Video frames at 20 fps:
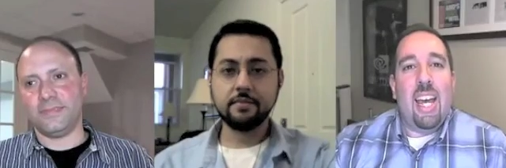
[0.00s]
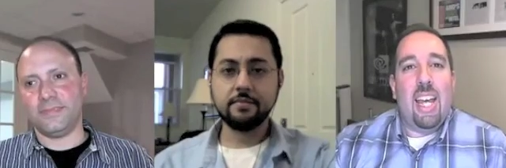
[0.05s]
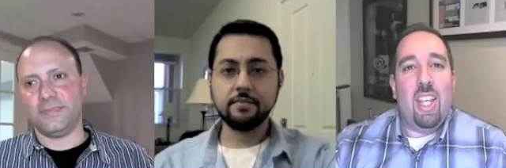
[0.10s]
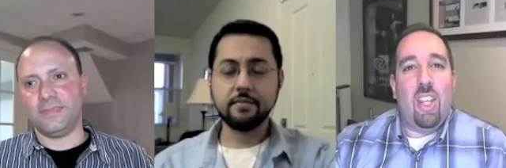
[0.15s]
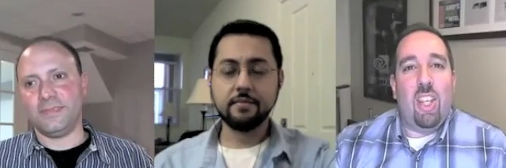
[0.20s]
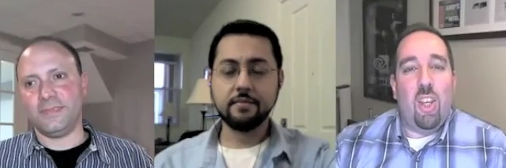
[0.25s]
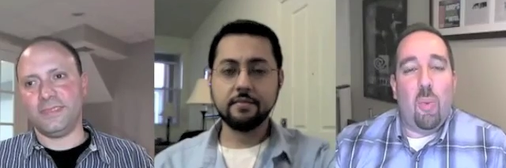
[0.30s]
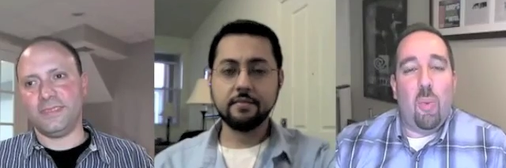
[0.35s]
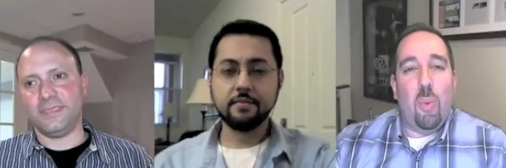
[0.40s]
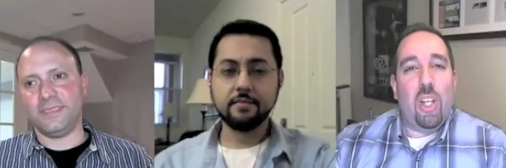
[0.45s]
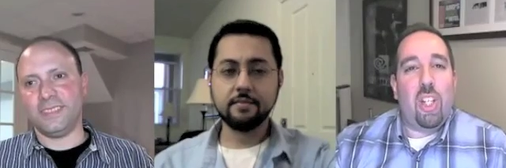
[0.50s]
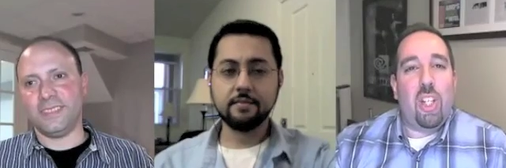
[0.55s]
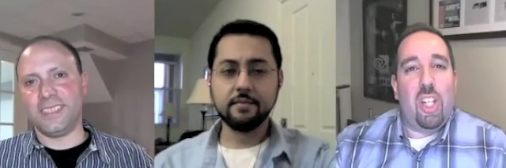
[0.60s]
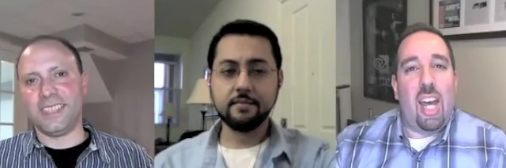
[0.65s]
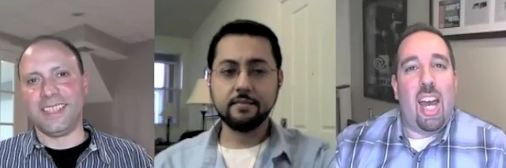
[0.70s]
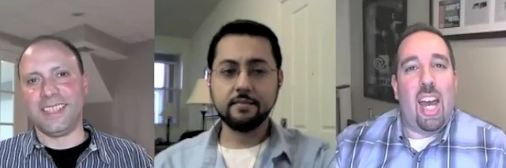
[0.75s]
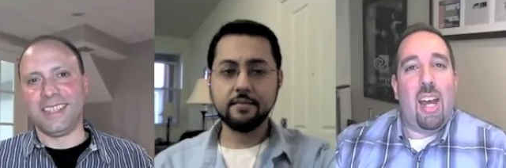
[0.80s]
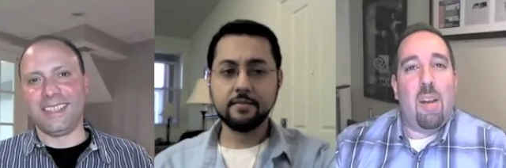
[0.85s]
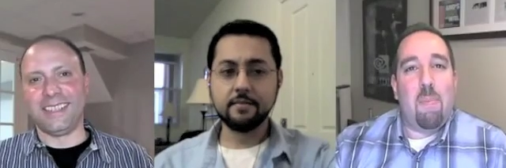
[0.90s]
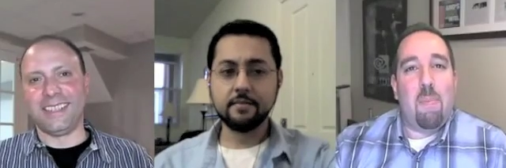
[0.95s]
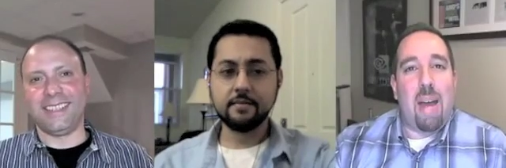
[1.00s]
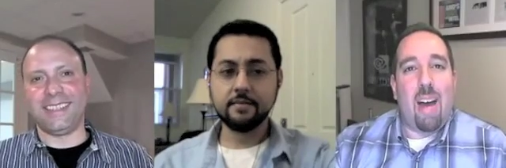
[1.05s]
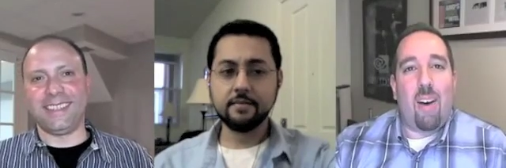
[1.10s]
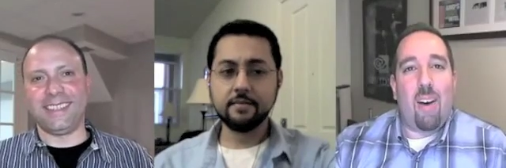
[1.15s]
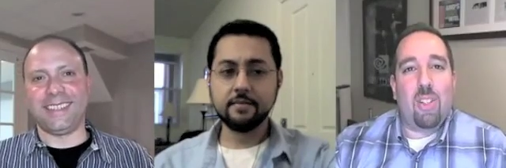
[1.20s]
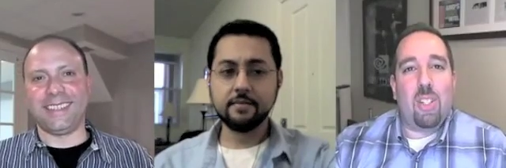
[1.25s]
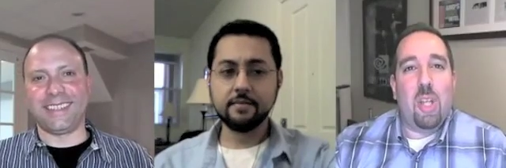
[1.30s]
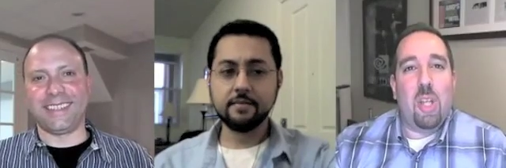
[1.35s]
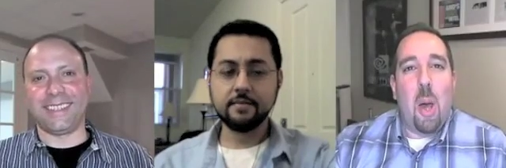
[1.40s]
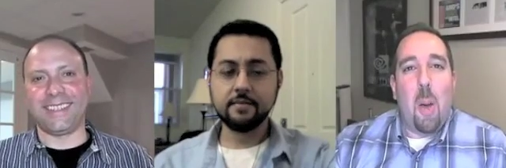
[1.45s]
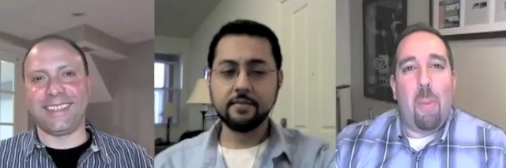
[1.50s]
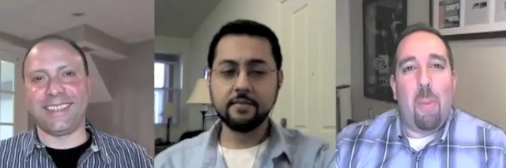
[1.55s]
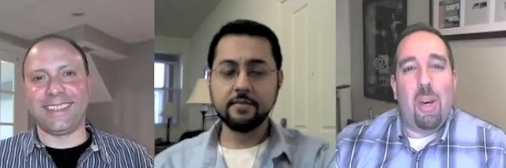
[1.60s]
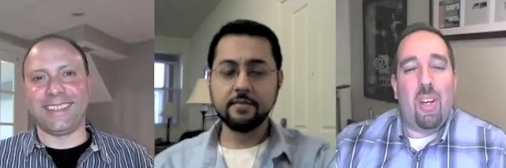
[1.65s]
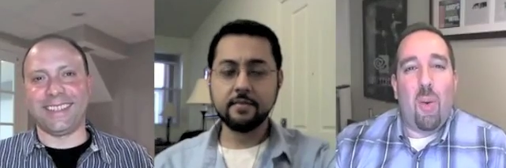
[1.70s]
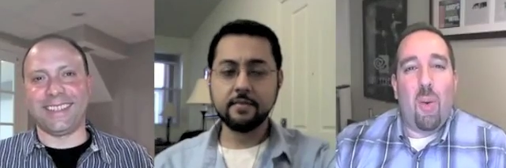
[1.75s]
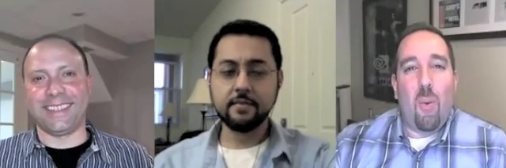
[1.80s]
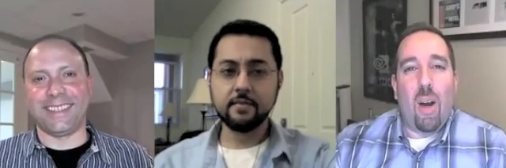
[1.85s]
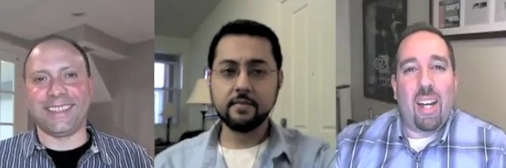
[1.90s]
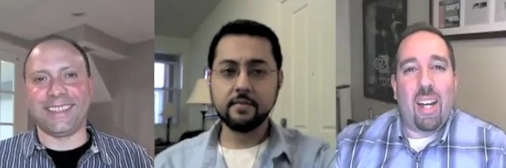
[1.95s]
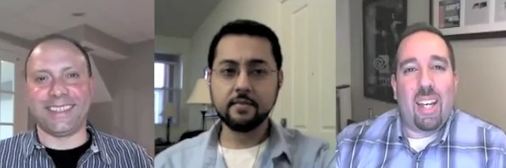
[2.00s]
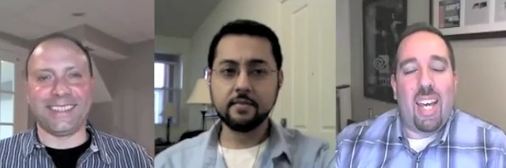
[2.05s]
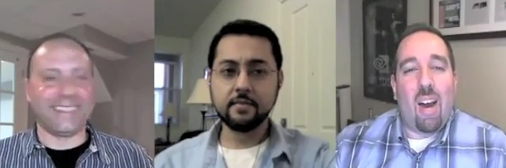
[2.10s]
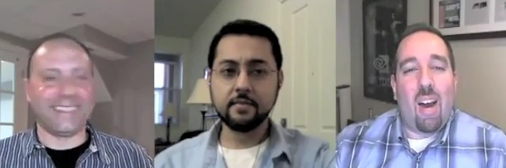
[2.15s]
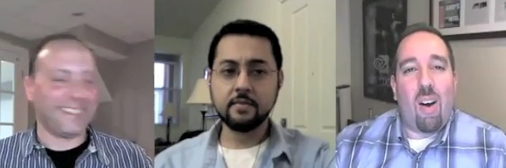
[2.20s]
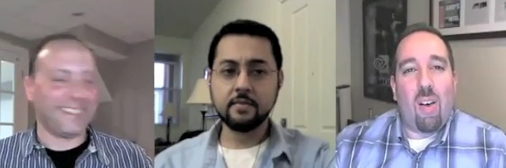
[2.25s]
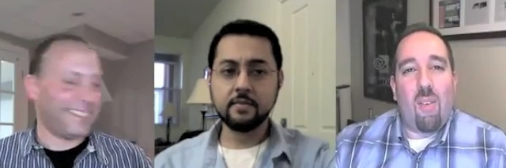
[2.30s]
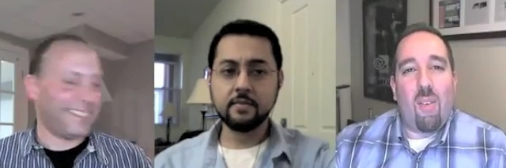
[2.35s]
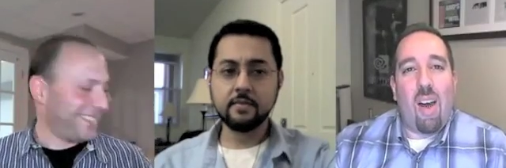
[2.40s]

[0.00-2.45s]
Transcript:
Speaker 1: you wish you had a mouse. But you don't want to carry